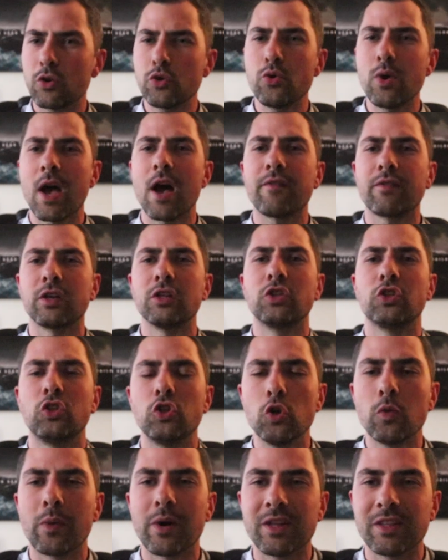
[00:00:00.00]
you have
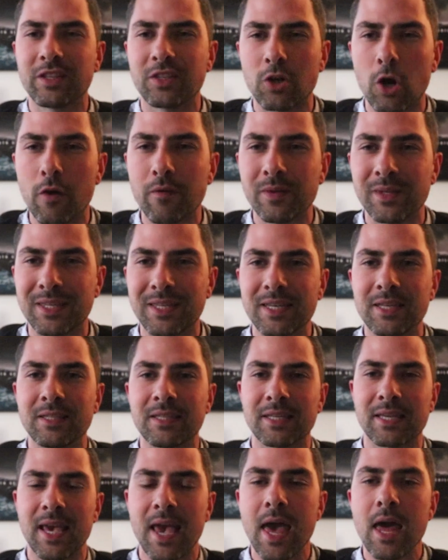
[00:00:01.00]
consumer
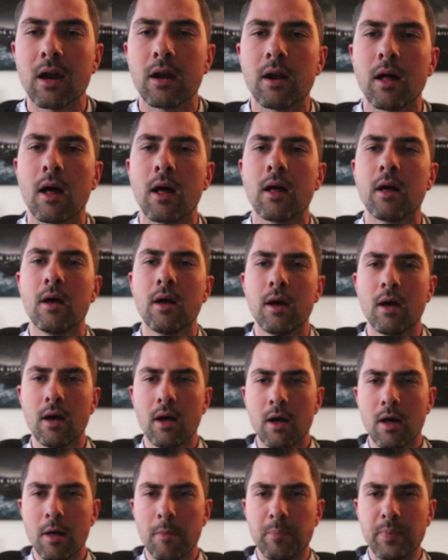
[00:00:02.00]
insolvencies in Canada
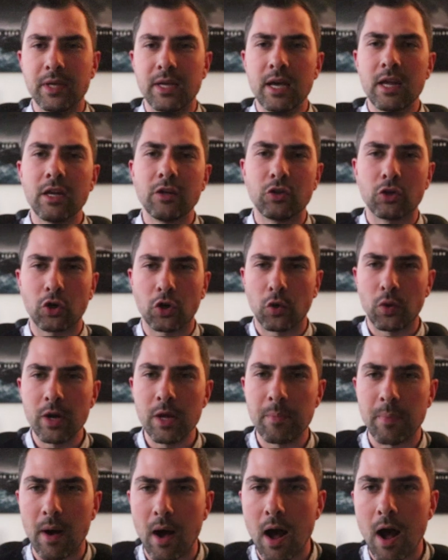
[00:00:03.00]
beginning to
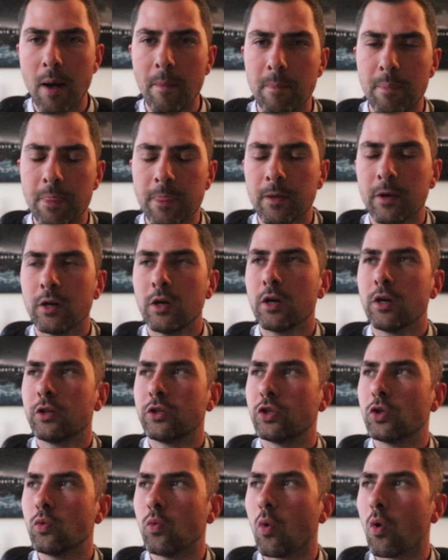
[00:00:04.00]
creep up
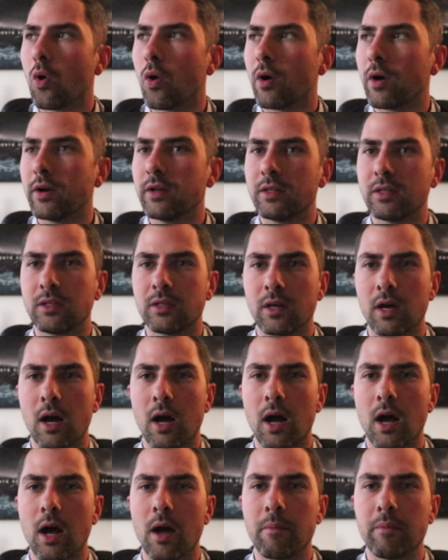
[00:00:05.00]
towards,
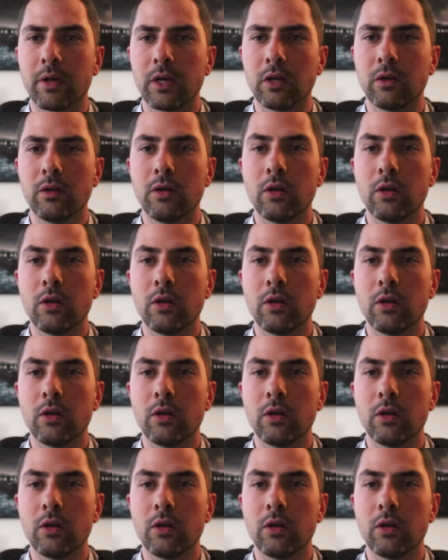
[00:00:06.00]
I